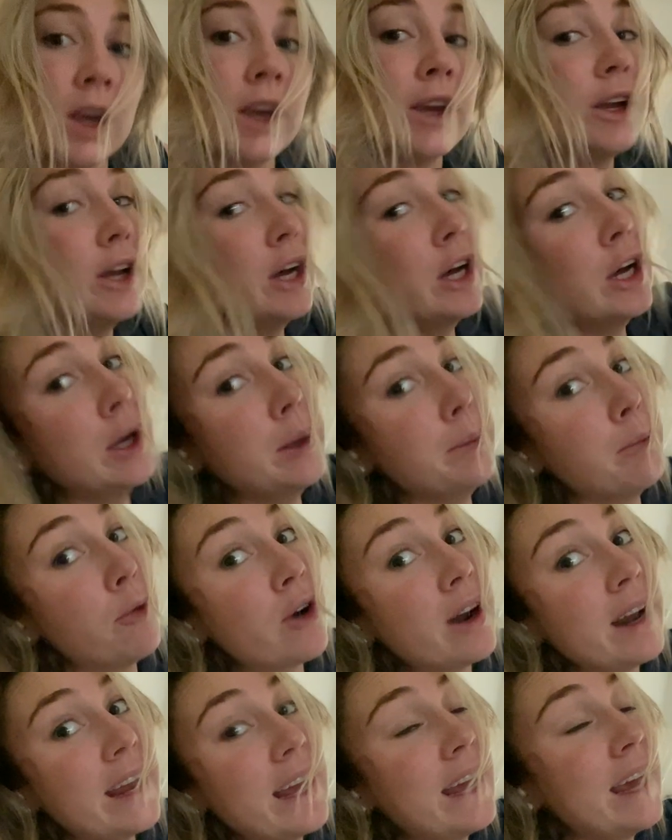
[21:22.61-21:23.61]
Good
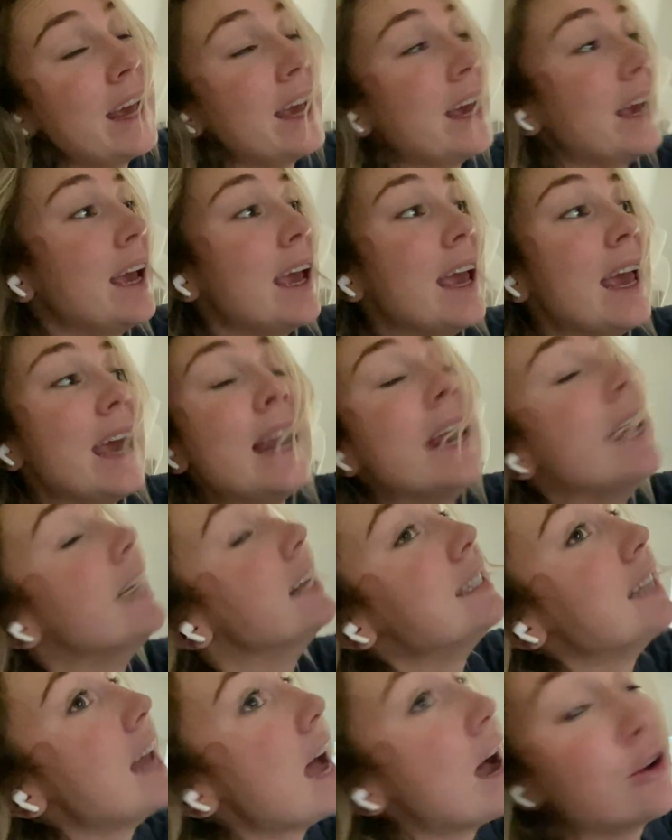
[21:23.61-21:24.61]
morning. It
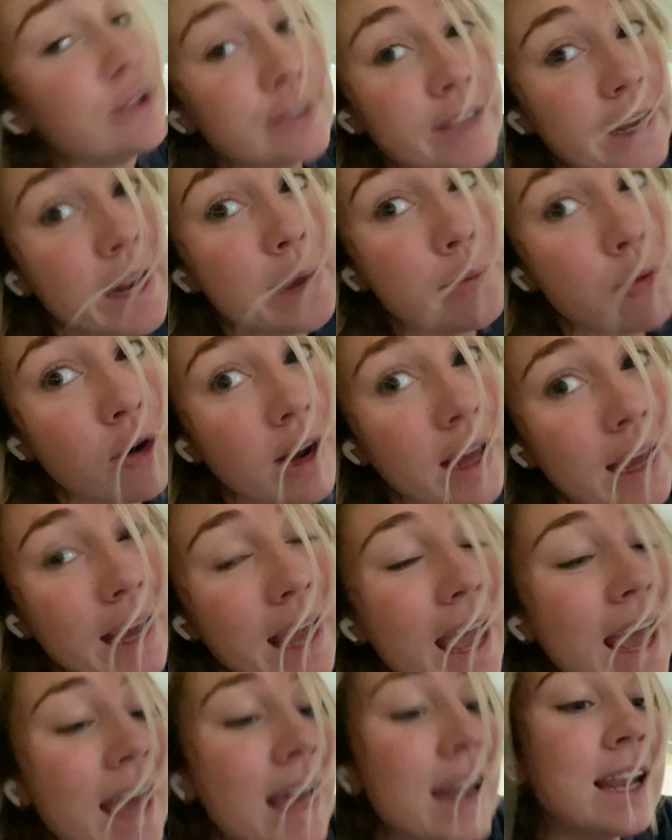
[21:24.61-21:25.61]
is now Sunday morning,
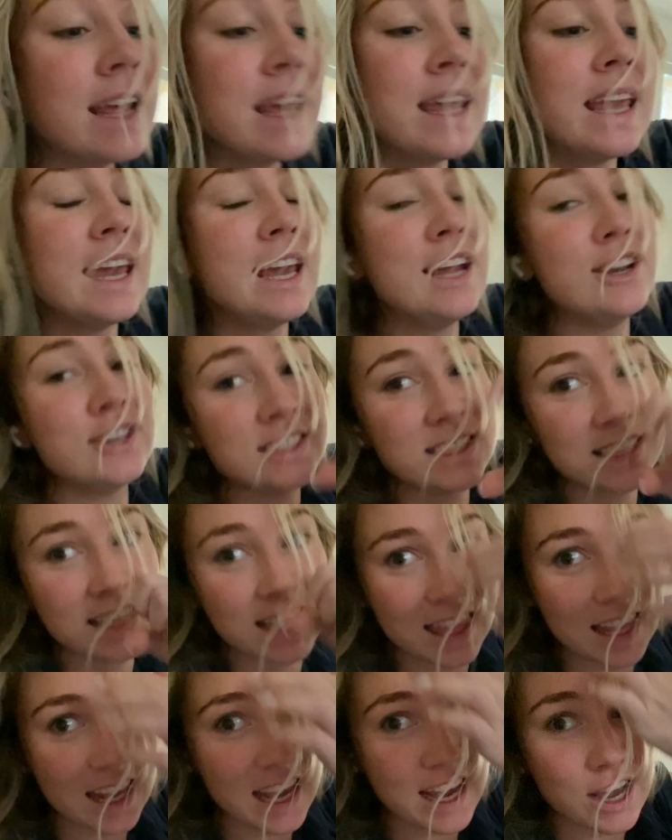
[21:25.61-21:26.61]
and here's the
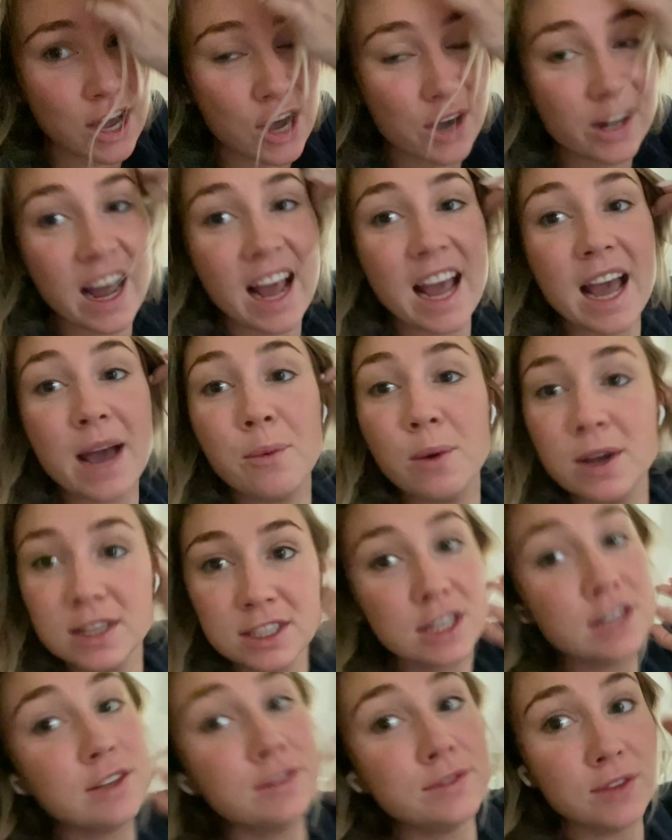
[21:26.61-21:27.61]
thing. Okay, I was
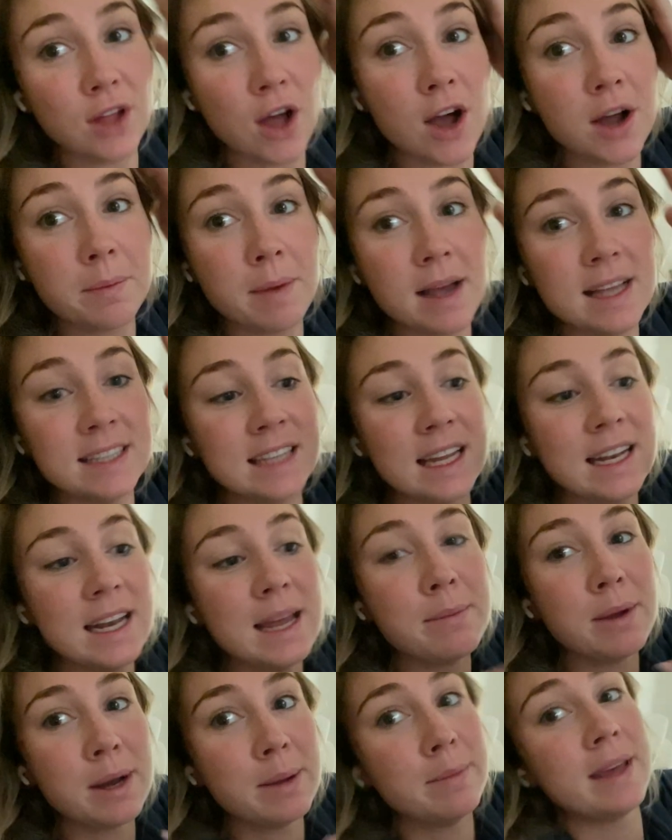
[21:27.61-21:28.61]
gonna vlog my
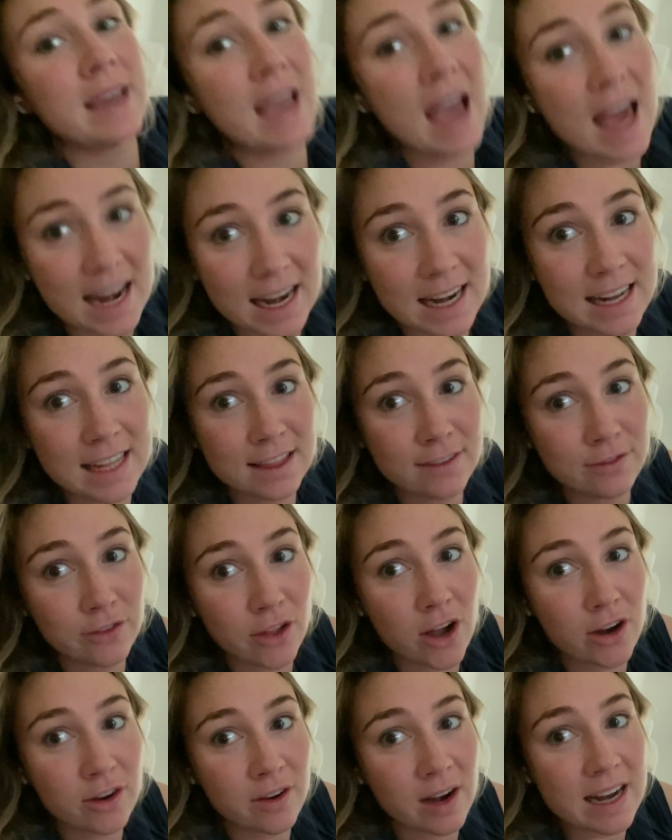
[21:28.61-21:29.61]
Sunday, but I'm like editing the
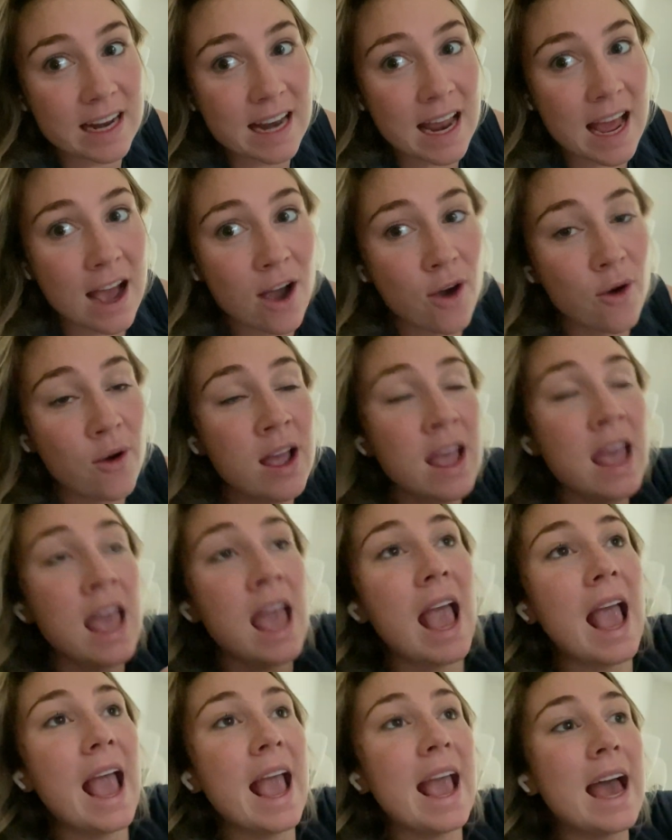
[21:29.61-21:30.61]
vlog right now,
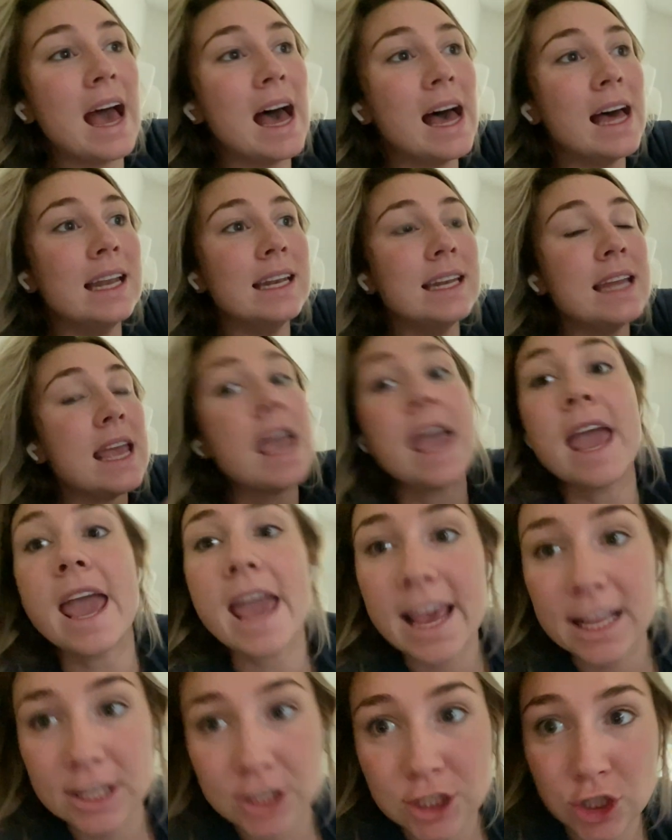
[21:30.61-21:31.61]
and
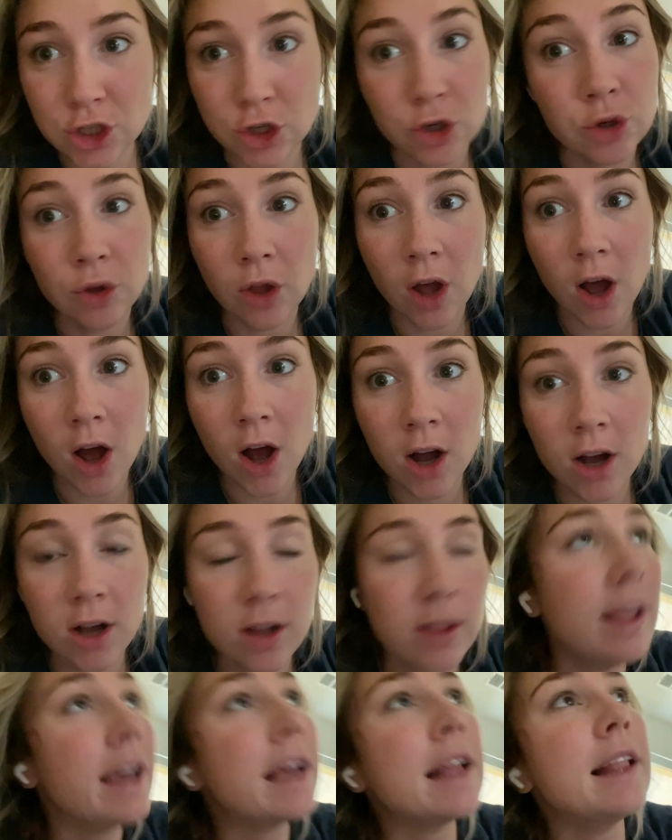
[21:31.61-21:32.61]
it's too long.
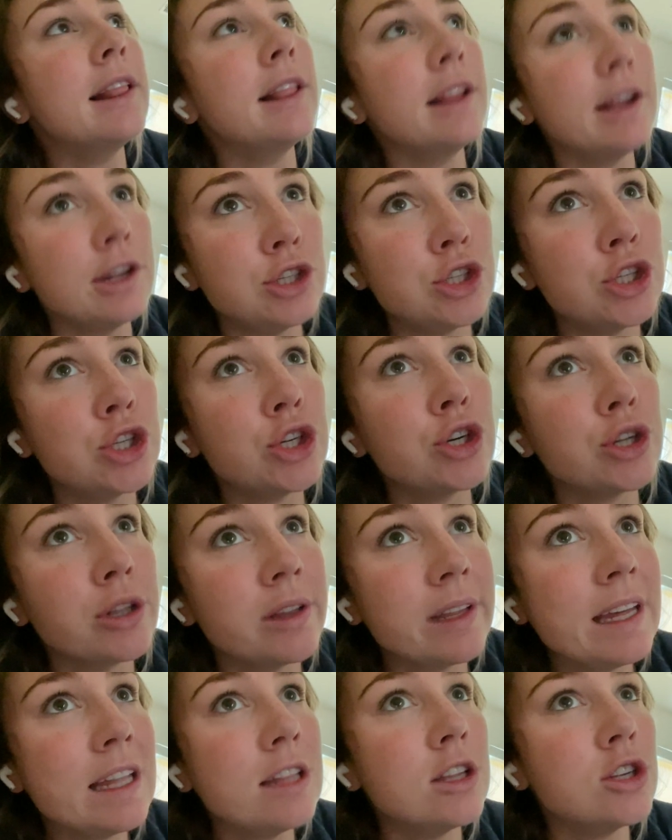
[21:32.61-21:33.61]
Like
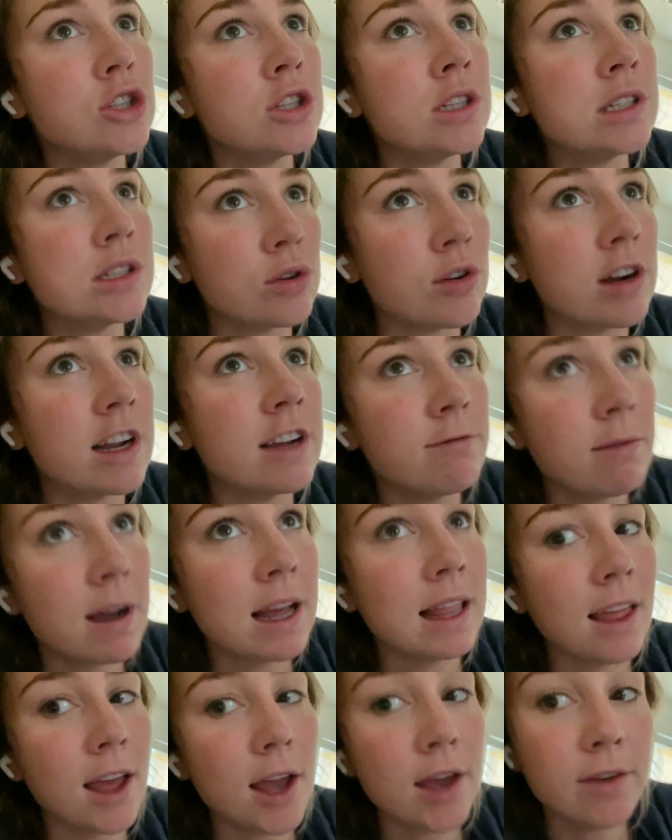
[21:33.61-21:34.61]
literally the story of my
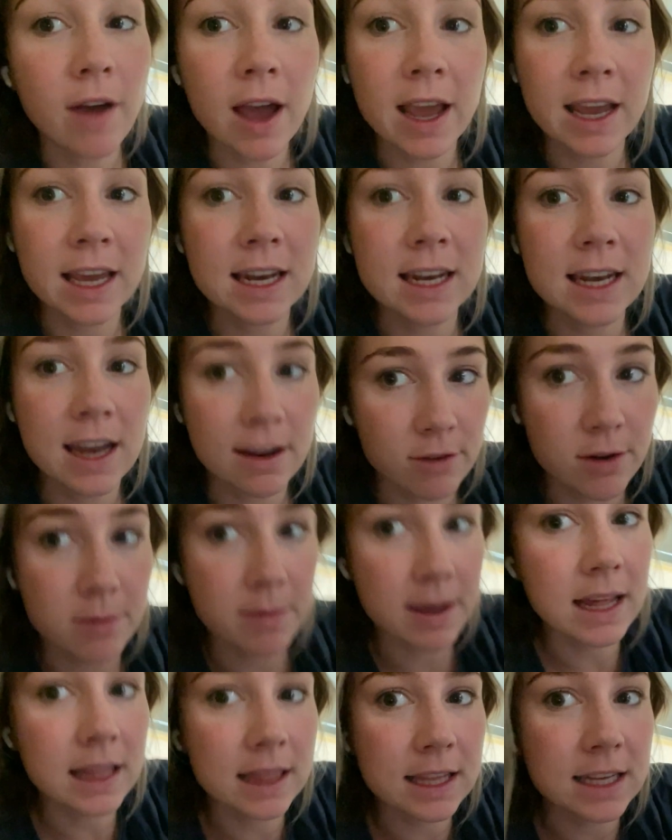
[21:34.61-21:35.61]
life. I can never
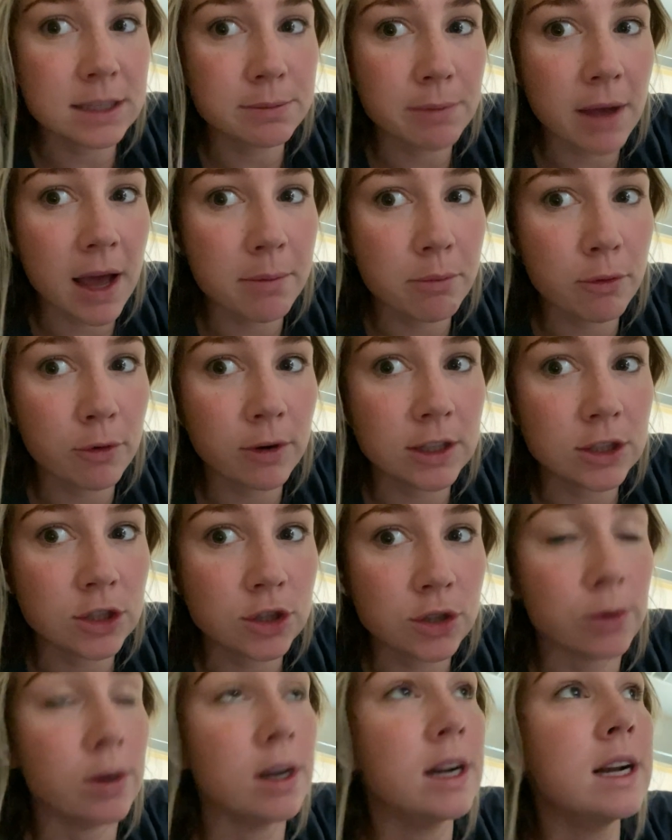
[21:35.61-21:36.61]
make these bad boys
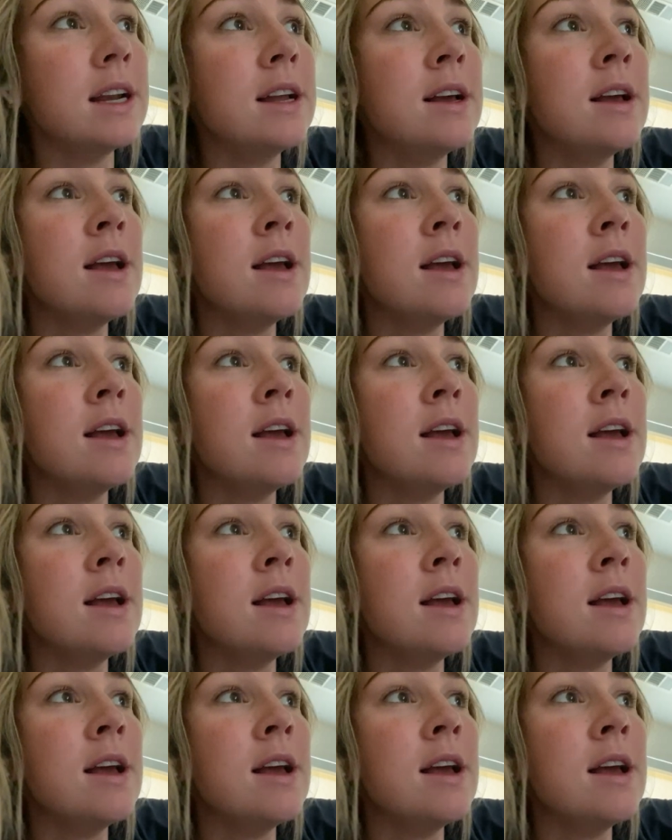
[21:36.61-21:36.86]
short.